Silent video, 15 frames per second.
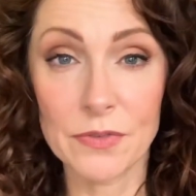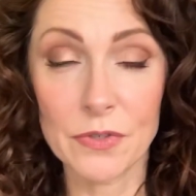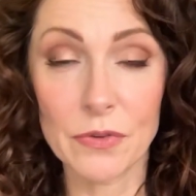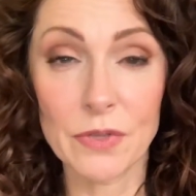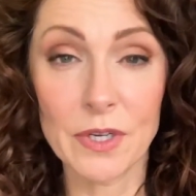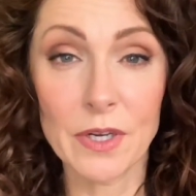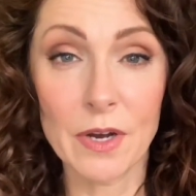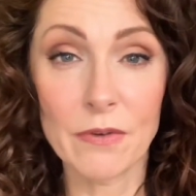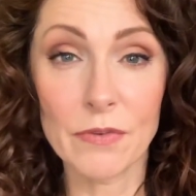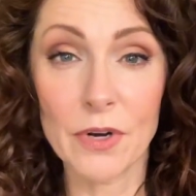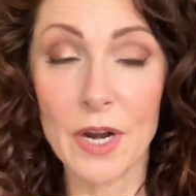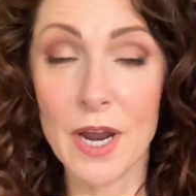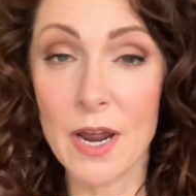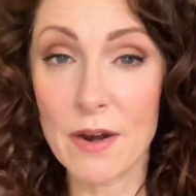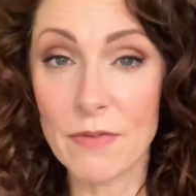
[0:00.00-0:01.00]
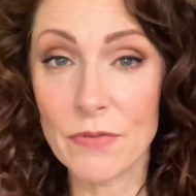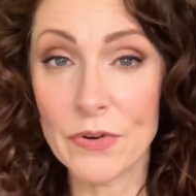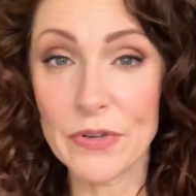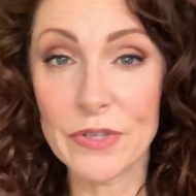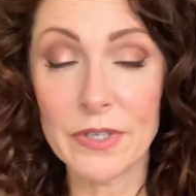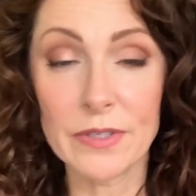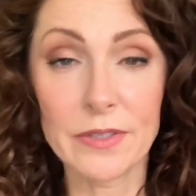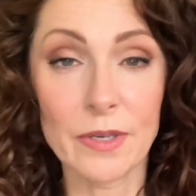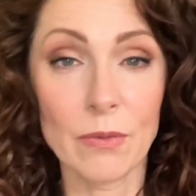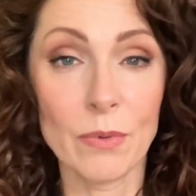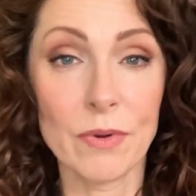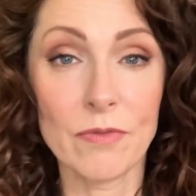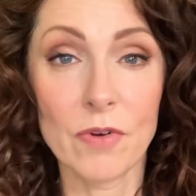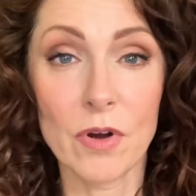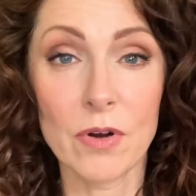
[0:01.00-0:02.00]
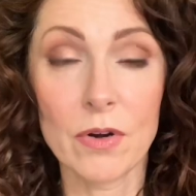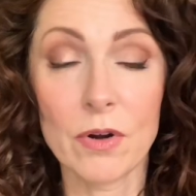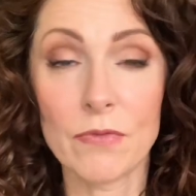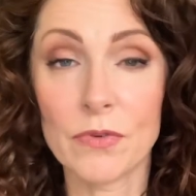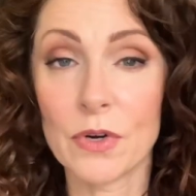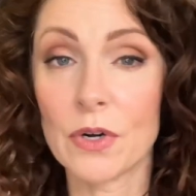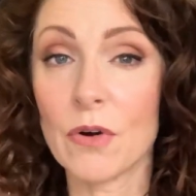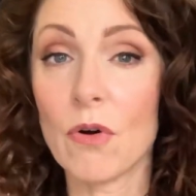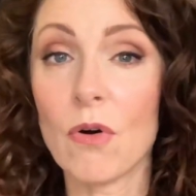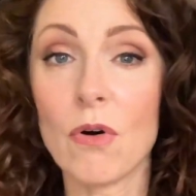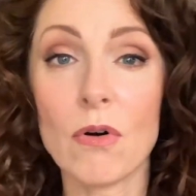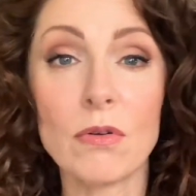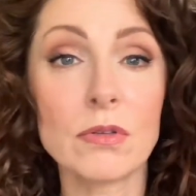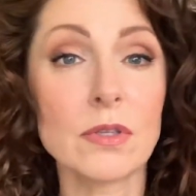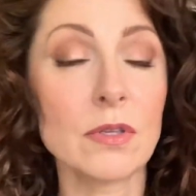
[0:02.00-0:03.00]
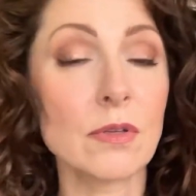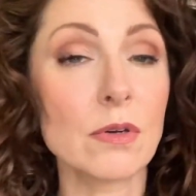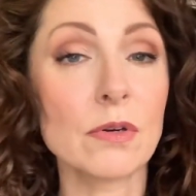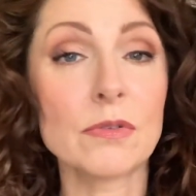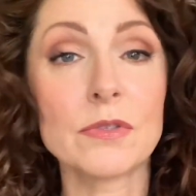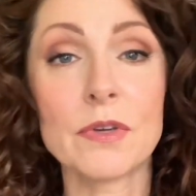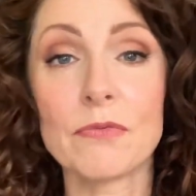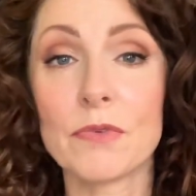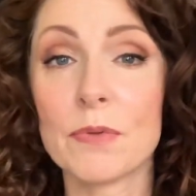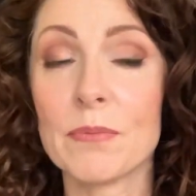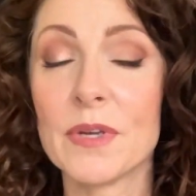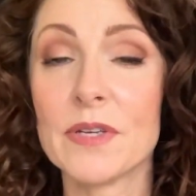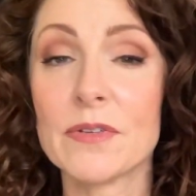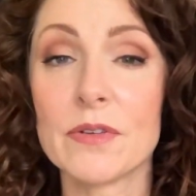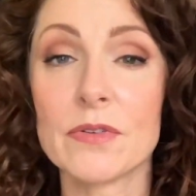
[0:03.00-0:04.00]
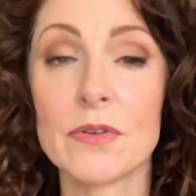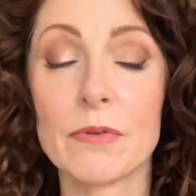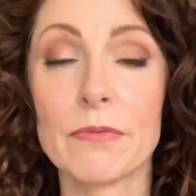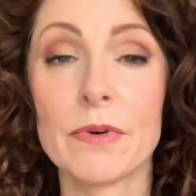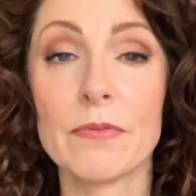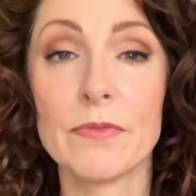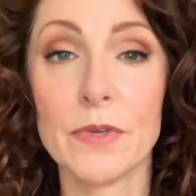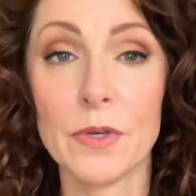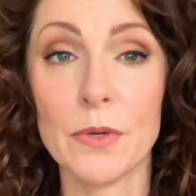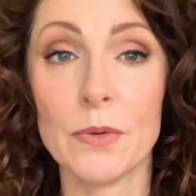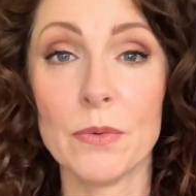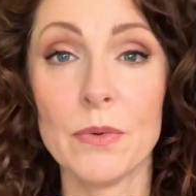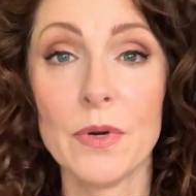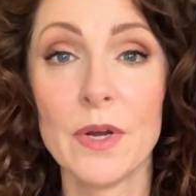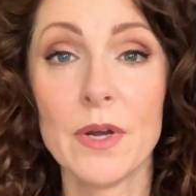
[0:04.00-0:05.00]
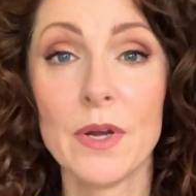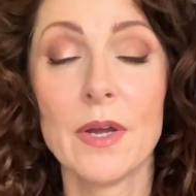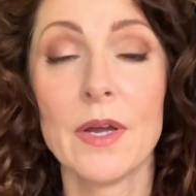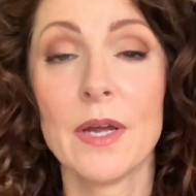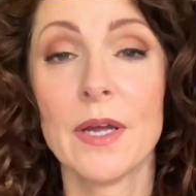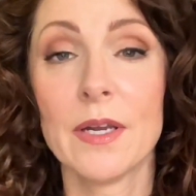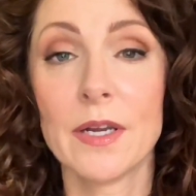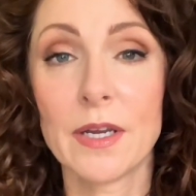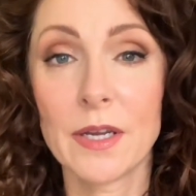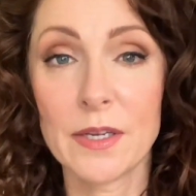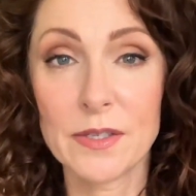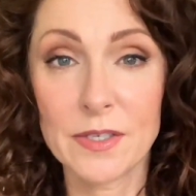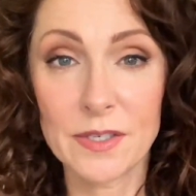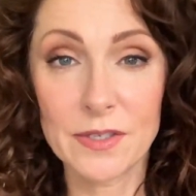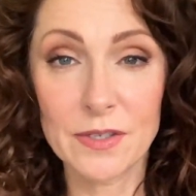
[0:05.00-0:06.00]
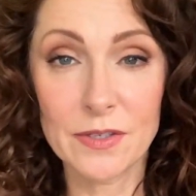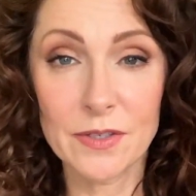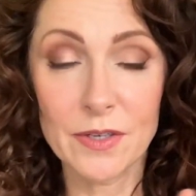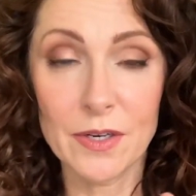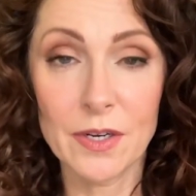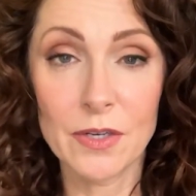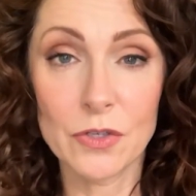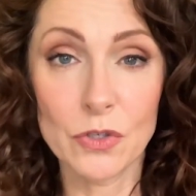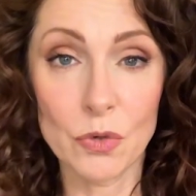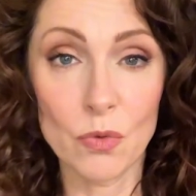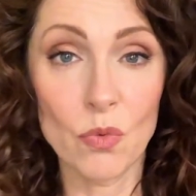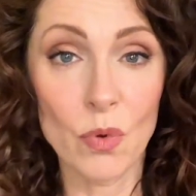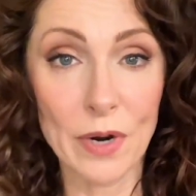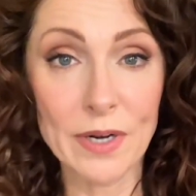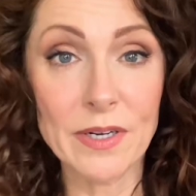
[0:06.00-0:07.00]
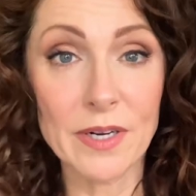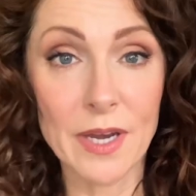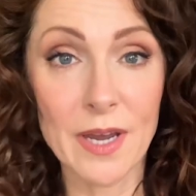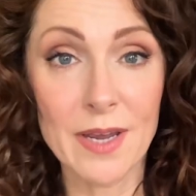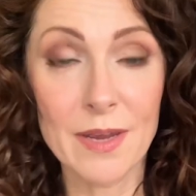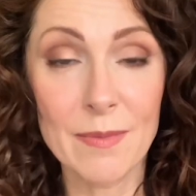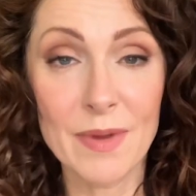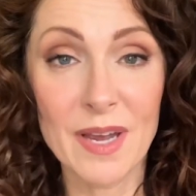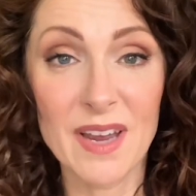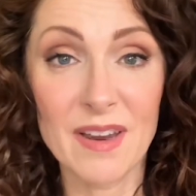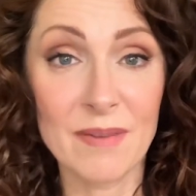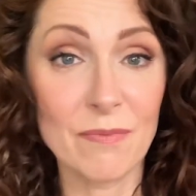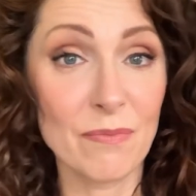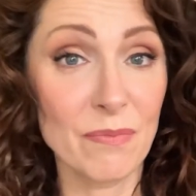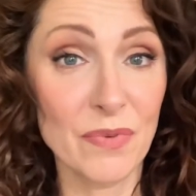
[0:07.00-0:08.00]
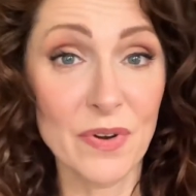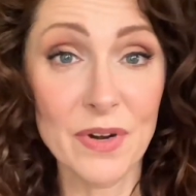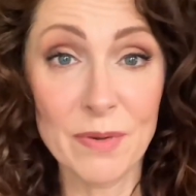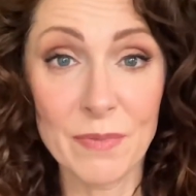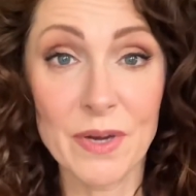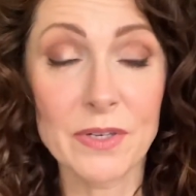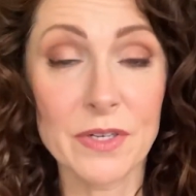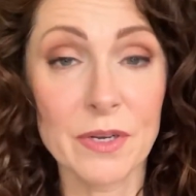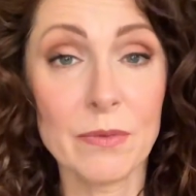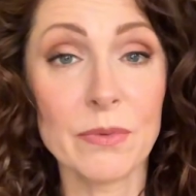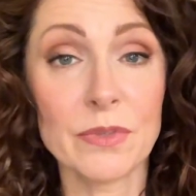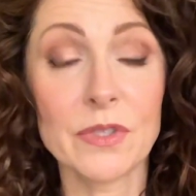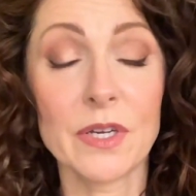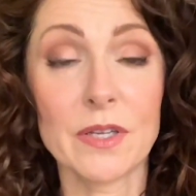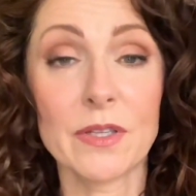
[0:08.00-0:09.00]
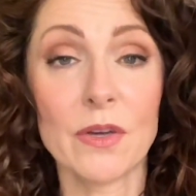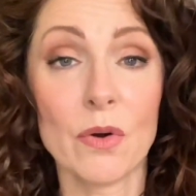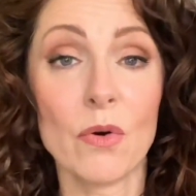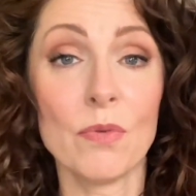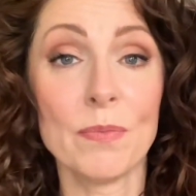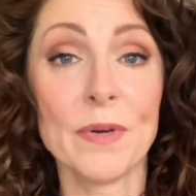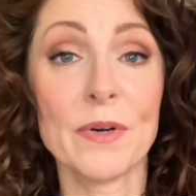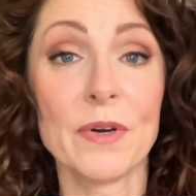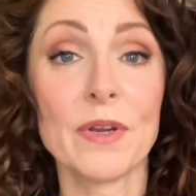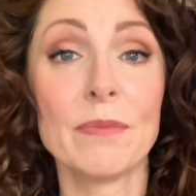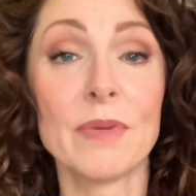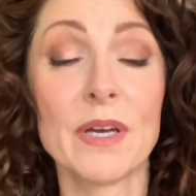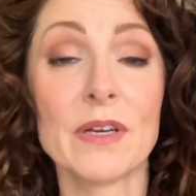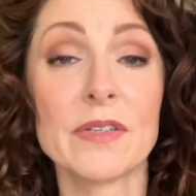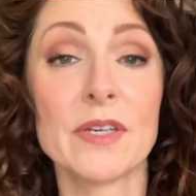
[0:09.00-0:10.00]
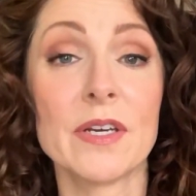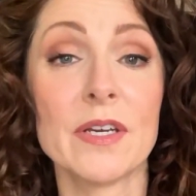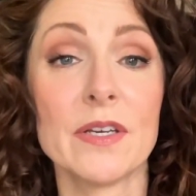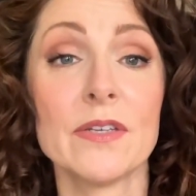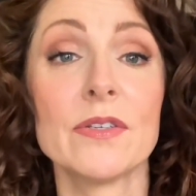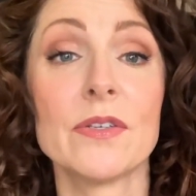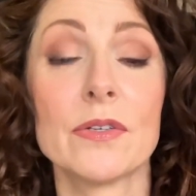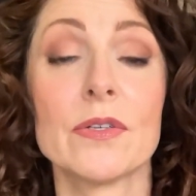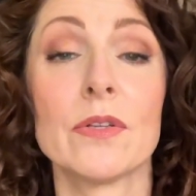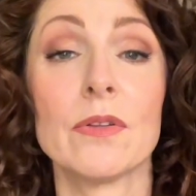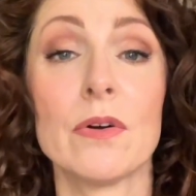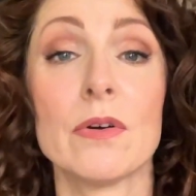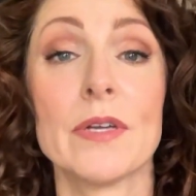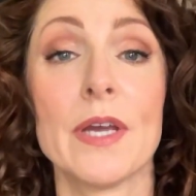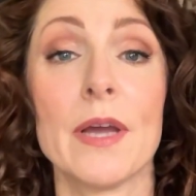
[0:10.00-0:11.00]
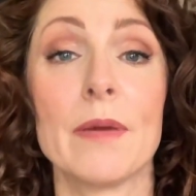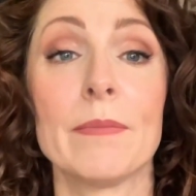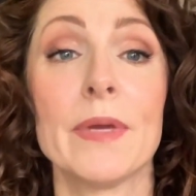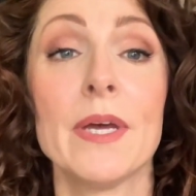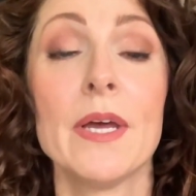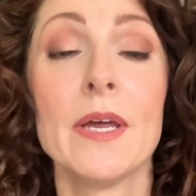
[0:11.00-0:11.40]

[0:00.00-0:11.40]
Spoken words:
So they cover everything that we've gone over and all the little different pieces of review, and it condenses it into one game, and pretty much it will take the whole period because it is such a long game.